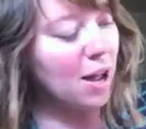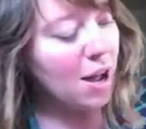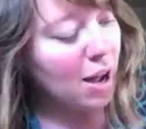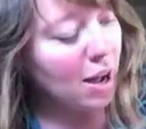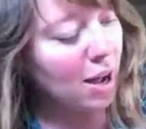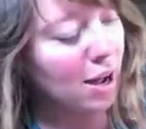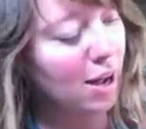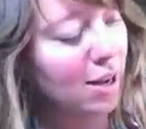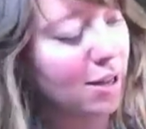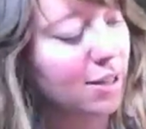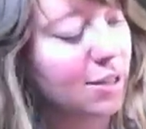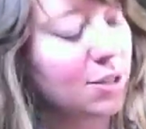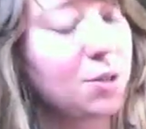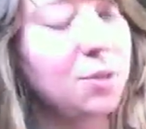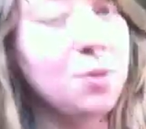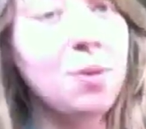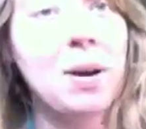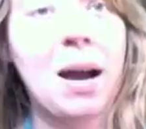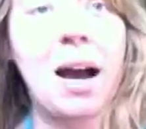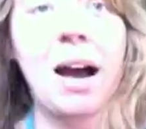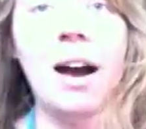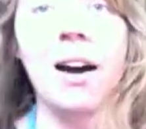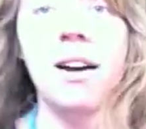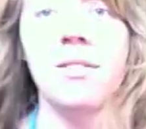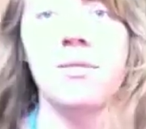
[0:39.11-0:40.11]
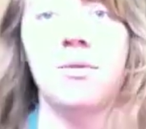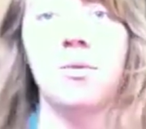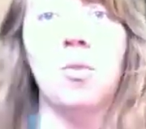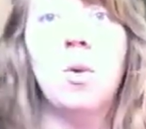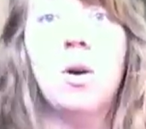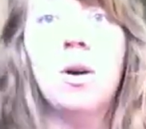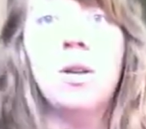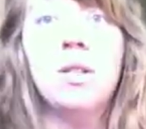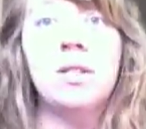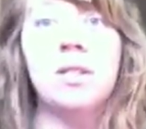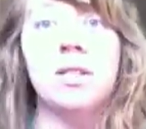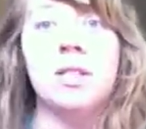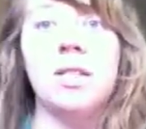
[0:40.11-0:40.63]
I do have
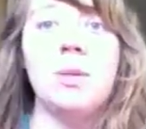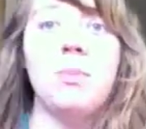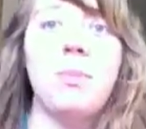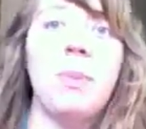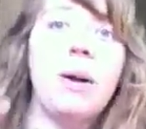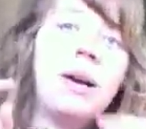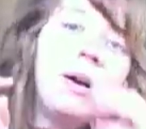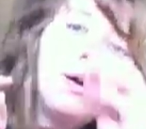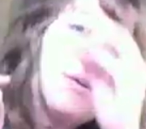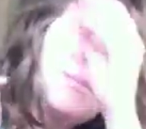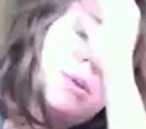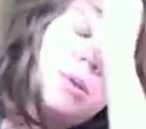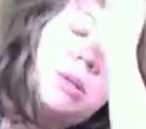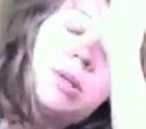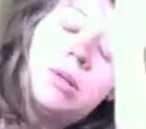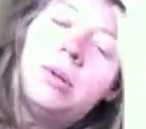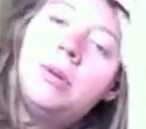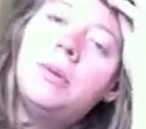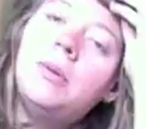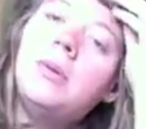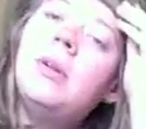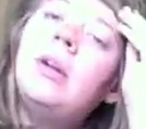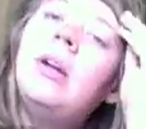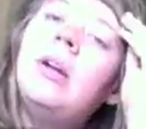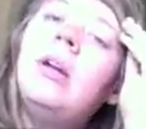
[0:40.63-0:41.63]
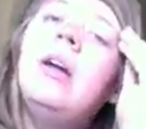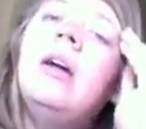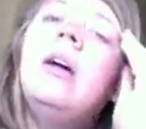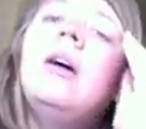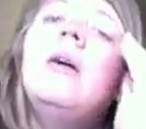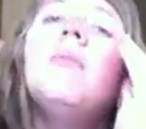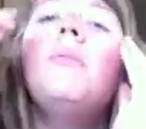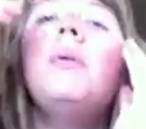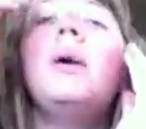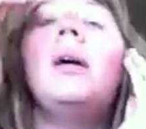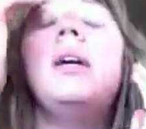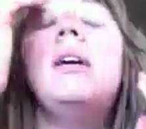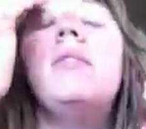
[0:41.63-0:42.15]
one spare balloon,
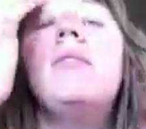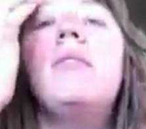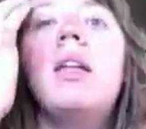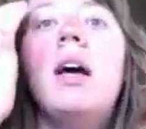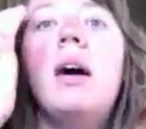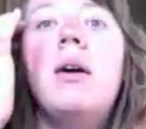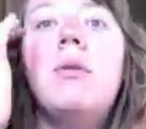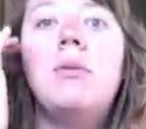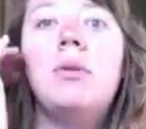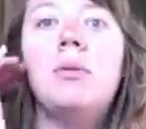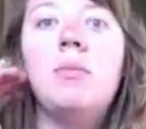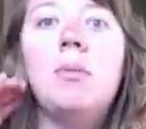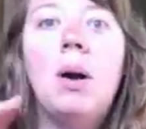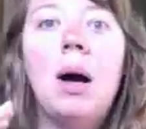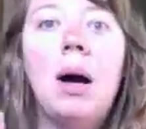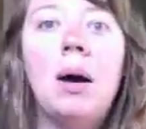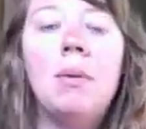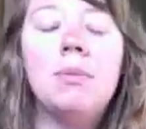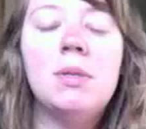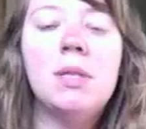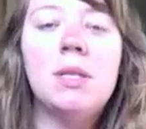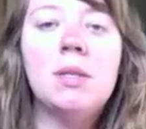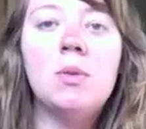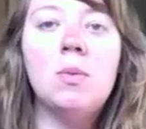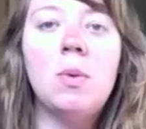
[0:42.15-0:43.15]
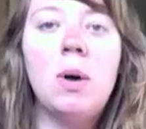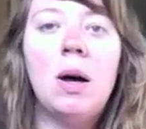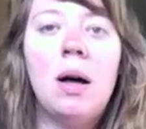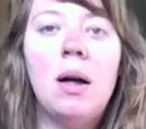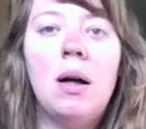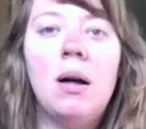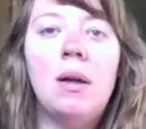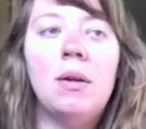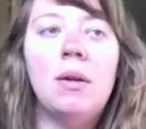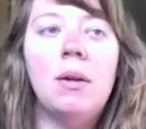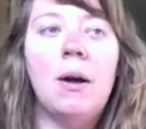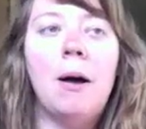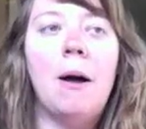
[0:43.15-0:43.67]
but if that one pops as
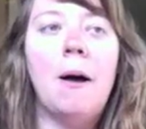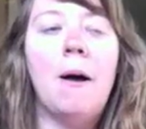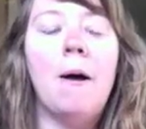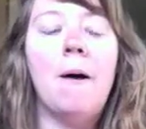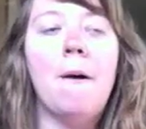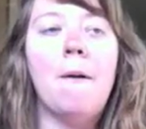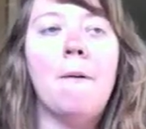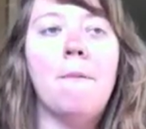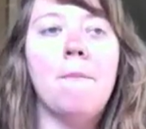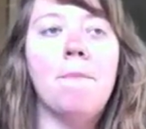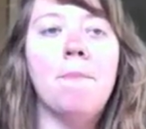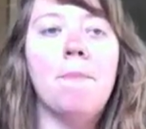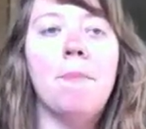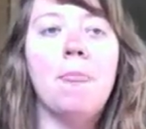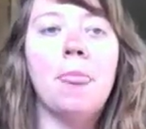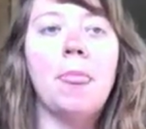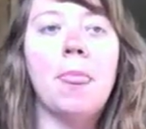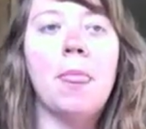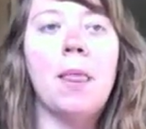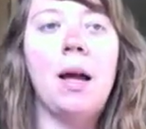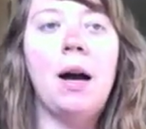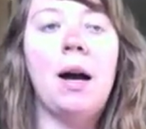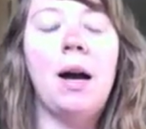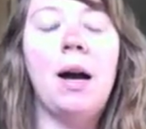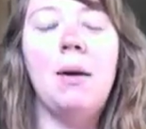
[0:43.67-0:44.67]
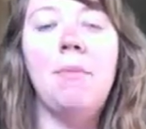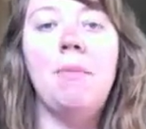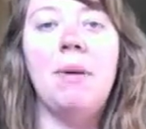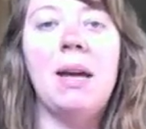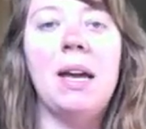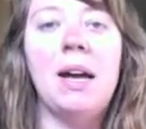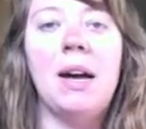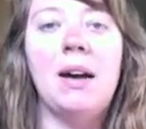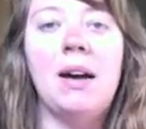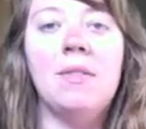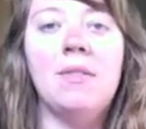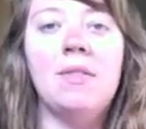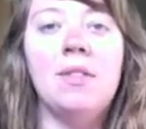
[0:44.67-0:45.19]
well, I
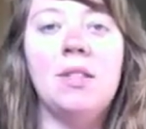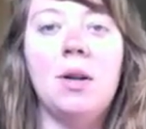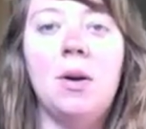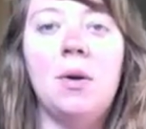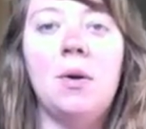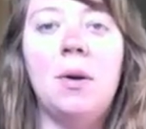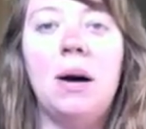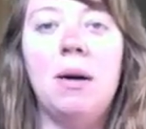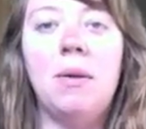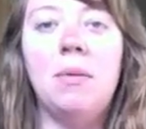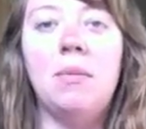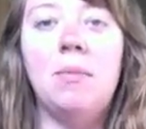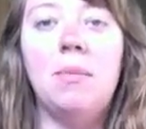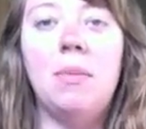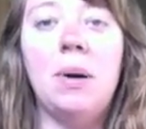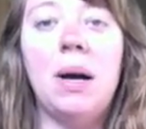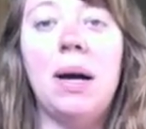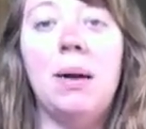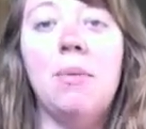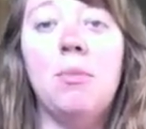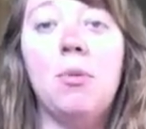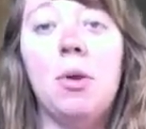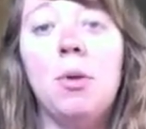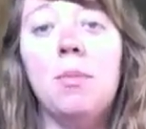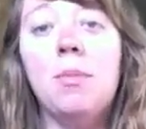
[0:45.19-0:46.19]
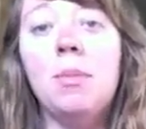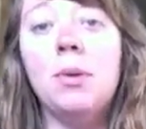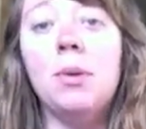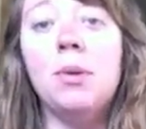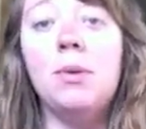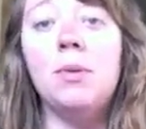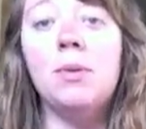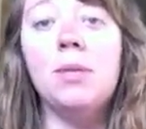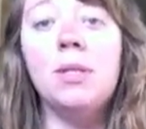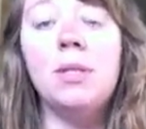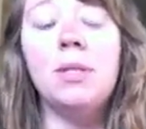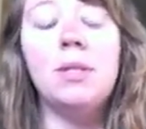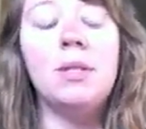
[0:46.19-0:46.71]
may have to go out and buy more
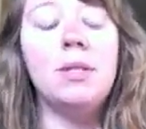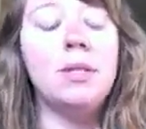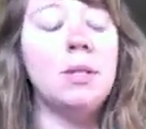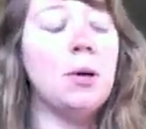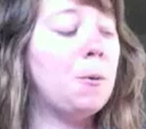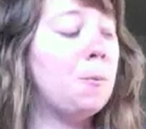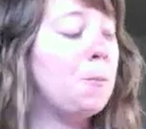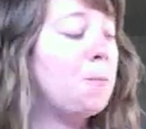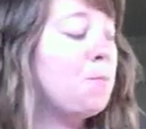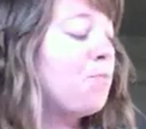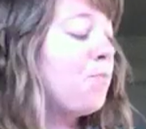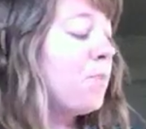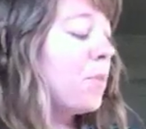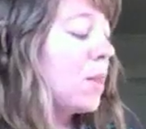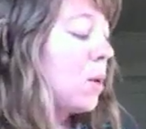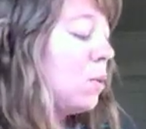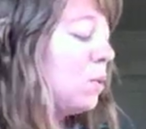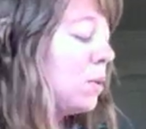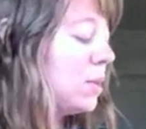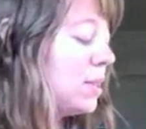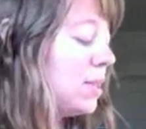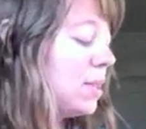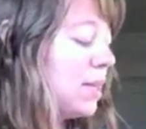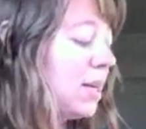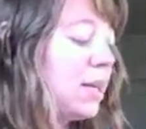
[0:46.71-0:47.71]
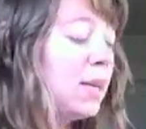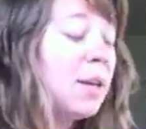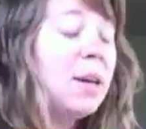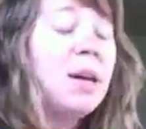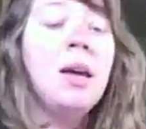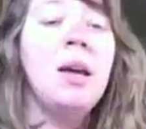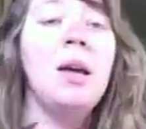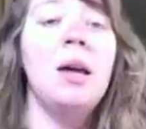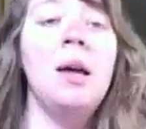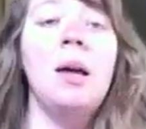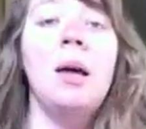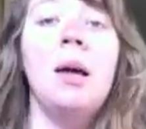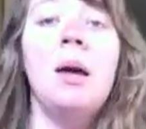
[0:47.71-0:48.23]
balloons. So we'll see.
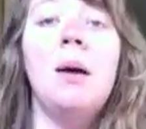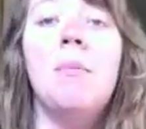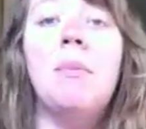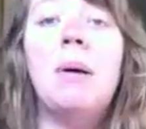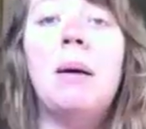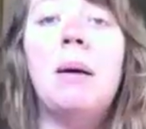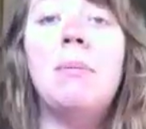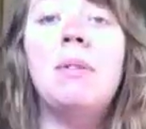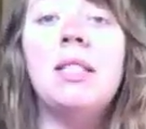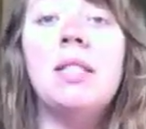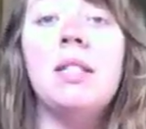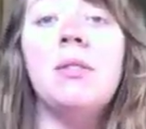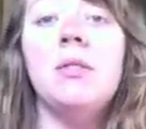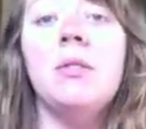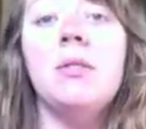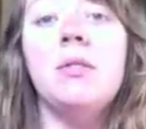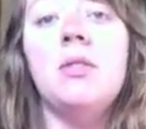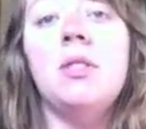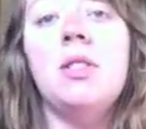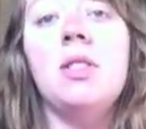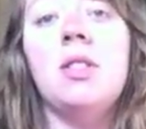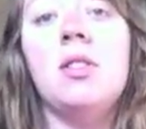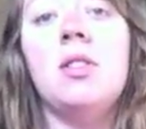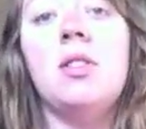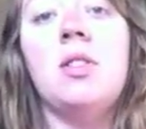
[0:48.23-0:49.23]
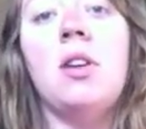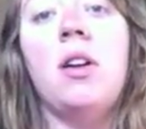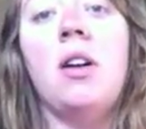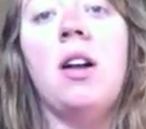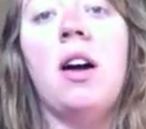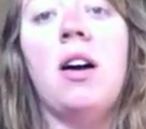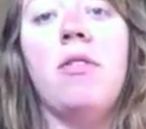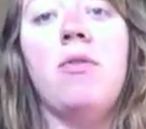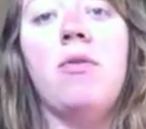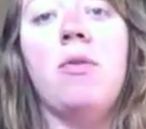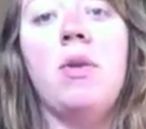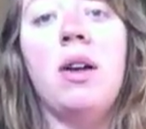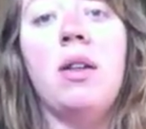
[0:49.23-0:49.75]
My materials to start
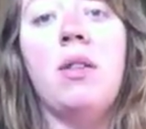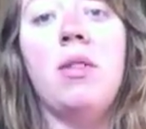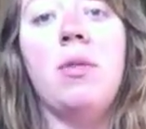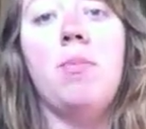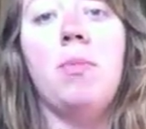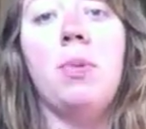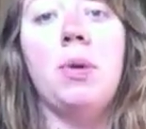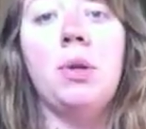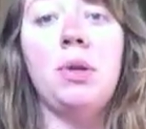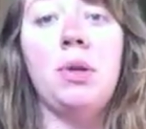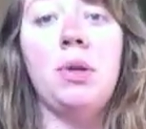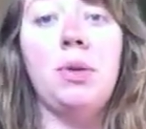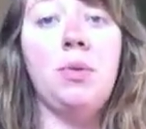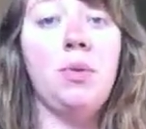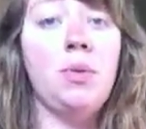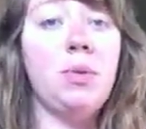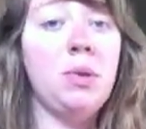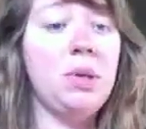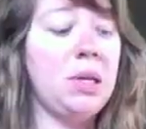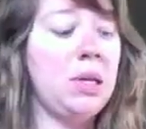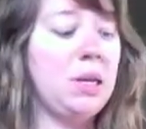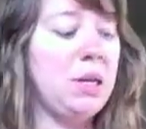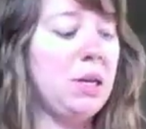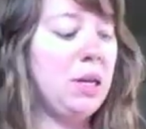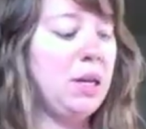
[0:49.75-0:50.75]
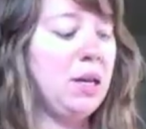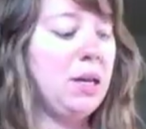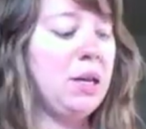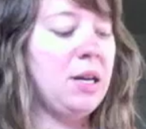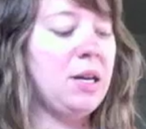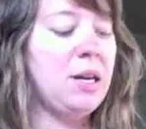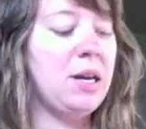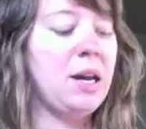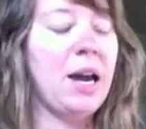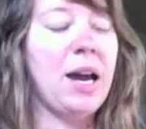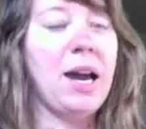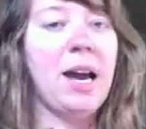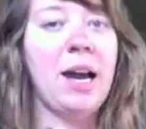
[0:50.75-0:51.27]
off with: balloon.
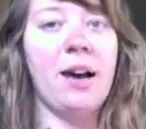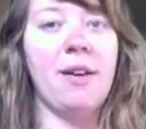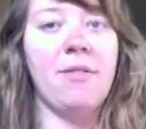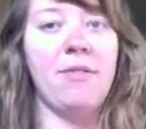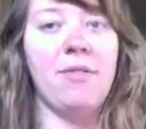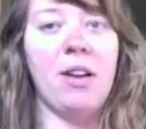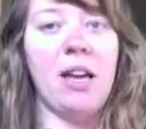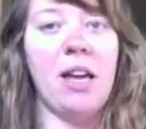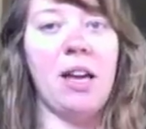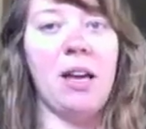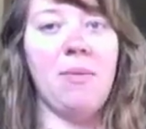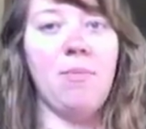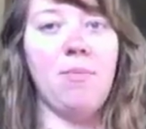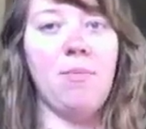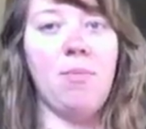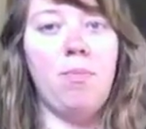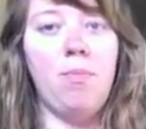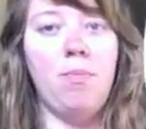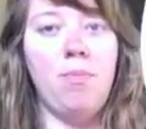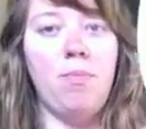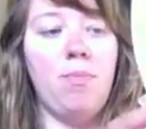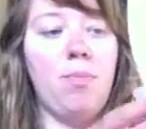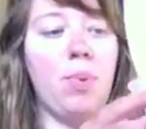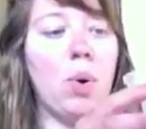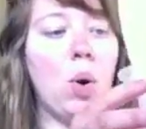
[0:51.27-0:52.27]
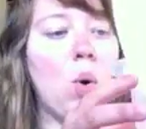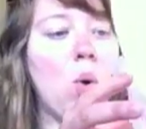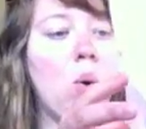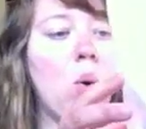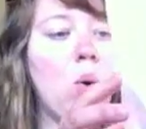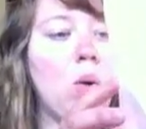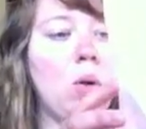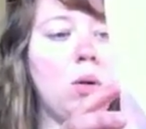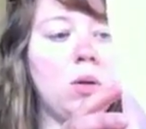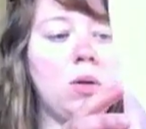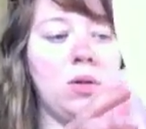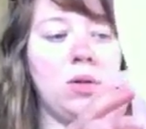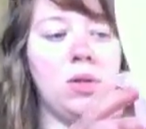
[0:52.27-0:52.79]
I have a
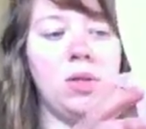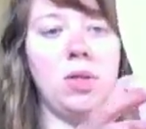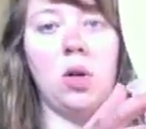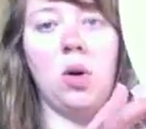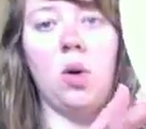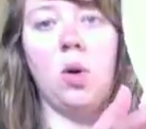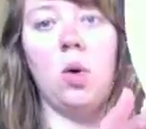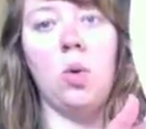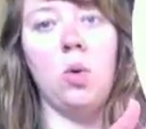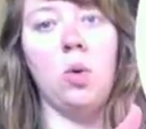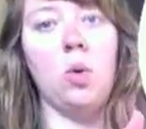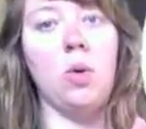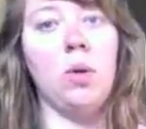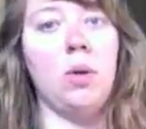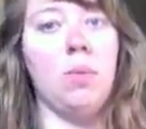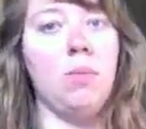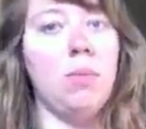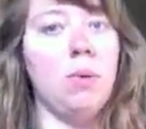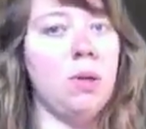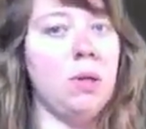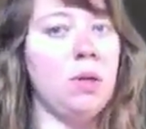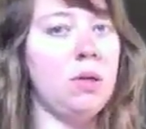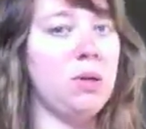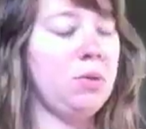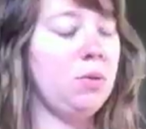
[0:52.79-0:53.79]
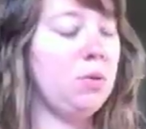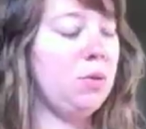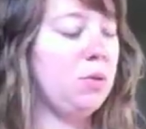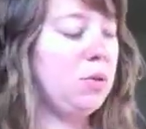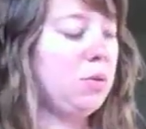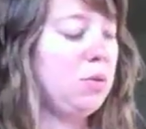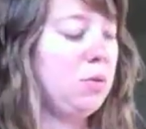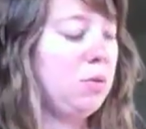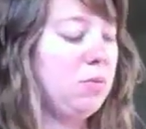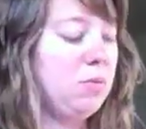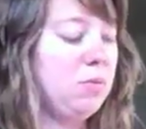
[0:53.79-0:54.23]
bowl to hold the balloon